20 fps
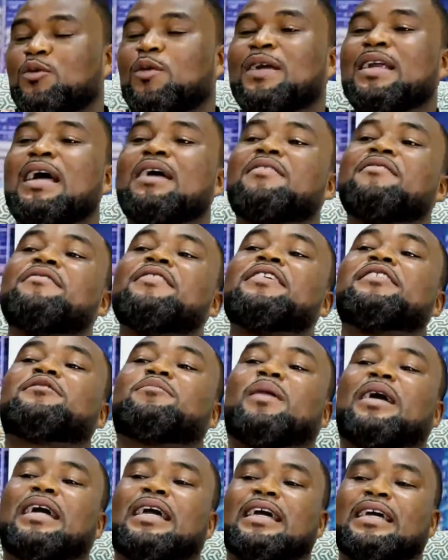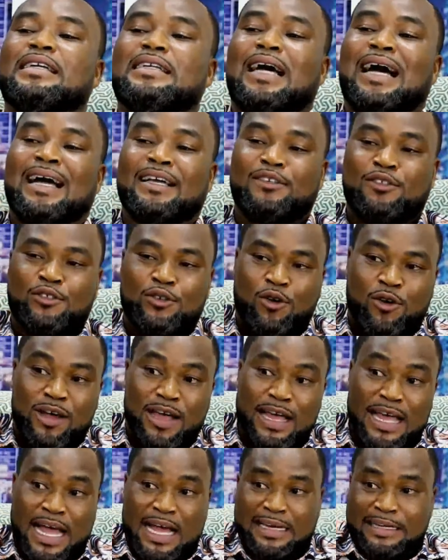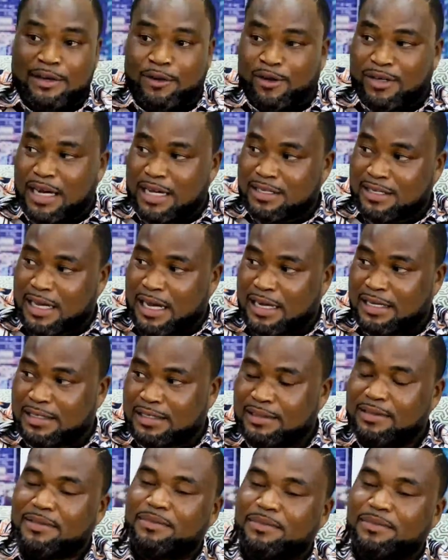So when I raised my head, I saw her at the other side.